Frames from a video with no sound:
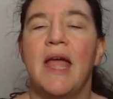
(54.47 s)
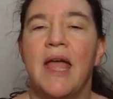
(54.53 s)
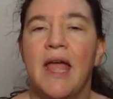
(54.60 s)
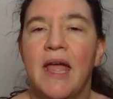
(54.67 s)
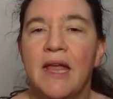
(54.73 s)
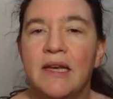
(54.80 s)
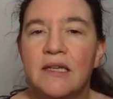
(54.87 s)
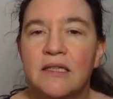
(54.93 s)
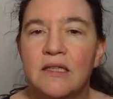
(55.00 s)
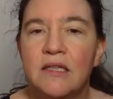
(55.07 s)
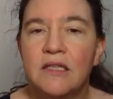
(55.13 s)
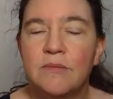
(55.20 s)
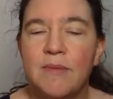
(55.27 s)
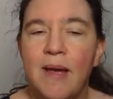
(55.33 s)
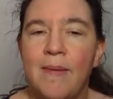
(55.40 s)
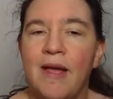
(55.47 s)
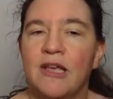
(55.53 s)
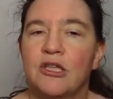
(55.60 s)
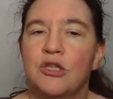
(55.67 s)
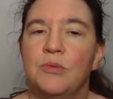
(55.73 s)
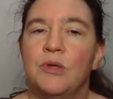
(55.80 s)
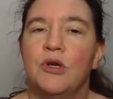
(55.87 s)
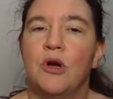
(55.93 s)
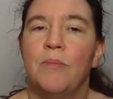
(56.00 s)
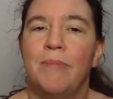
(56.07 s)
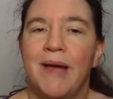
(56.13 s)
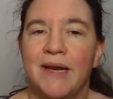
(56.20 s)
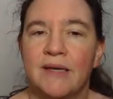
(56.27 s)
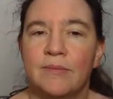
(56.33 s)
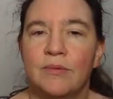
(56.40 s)
And this map has to be
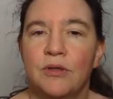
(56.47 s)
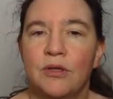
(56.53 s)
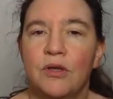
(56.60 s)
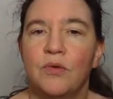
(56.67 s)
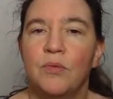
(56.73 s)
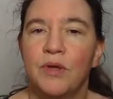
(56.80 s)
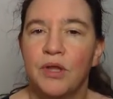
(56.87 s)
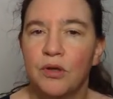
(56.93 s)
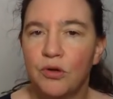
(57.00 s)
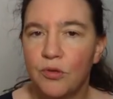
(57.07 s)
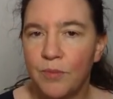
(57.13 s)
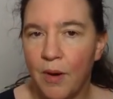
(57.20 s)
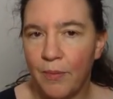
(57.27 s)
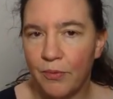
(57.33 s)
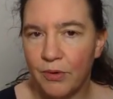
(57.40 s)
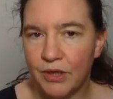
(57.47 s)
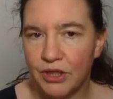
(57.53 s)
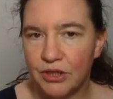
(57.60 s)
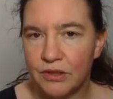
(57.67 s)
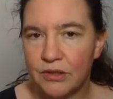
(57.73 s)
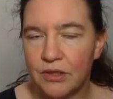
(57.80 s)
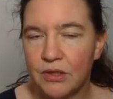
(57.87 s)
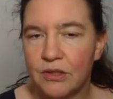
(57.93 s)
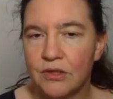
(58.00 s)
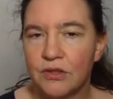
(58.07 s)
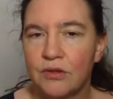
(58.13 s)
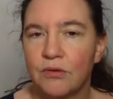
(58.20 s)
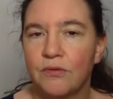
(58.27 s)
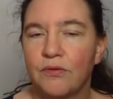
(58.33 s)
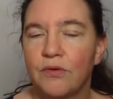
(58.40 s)
compatible with the group operations.
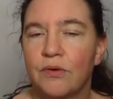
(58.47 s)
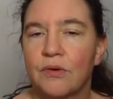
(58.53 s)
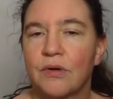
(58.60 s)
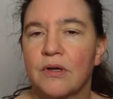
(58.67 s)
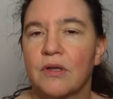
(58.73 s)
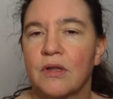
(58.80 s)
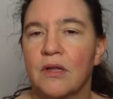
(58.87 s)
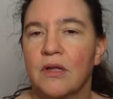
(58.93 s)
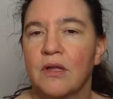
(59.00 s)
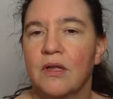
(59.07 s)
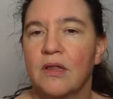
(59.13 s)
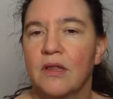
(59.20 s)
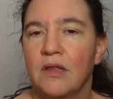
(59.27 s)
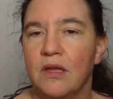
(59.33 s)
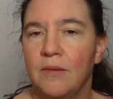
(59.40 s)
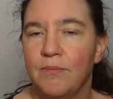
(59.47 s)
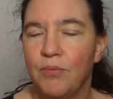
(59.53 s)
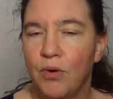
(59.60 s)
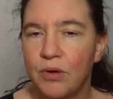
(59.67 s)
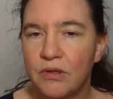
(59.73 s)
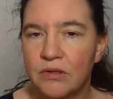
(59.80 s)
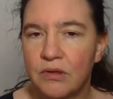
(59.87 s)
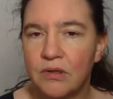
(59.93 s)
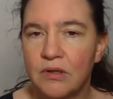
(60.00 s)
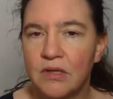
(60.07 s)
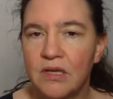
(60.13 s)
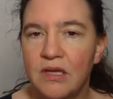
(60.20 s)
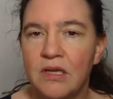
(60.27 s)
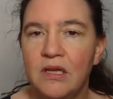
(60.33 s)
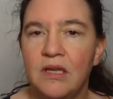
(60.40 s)
So for the points on
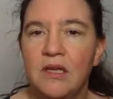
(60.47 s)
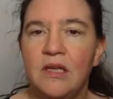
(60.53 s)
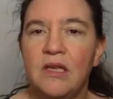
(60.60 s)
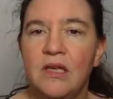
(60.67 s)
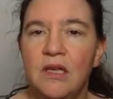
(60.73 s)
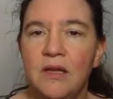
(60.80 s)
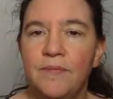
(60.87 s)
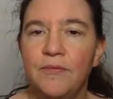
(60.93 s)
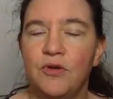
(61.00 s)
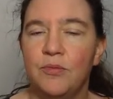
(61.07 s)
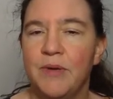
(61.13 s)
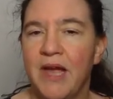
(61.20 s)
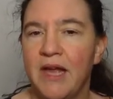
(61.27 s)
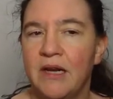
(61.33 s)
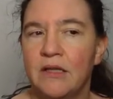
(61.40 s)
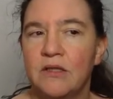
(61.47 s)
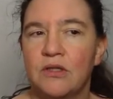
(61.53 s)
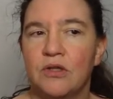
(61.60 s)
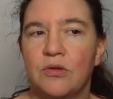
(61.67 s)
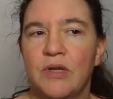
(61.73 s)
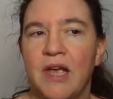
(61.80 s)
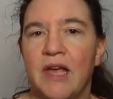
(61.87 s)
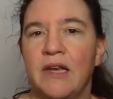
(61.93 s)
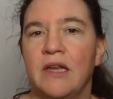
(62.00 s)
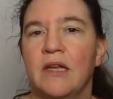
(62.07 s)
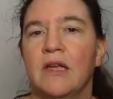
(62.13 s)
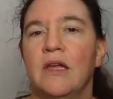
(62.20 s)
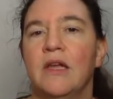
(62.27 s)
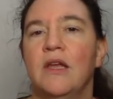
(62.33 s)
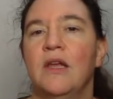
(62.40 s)
E to be added, so you're
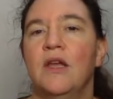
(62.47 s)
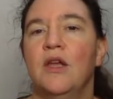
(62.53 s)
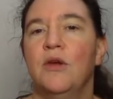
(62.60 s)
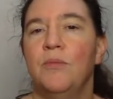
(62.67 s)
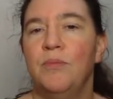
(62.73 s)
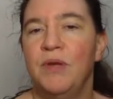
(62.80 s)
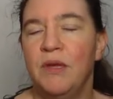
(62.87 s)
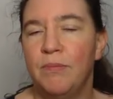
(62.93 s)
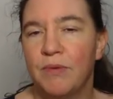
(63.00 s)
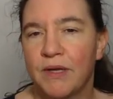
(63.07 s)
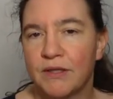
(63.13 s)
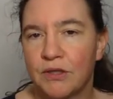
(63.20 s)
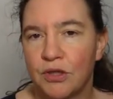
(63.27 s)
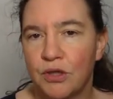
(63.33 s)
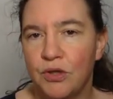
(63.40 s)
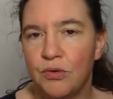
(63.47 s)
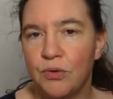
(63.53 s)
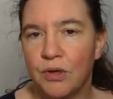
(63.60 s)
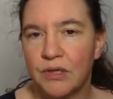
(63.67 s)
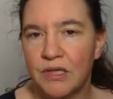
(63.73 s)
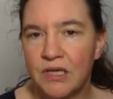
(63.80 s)
adding P plus Q on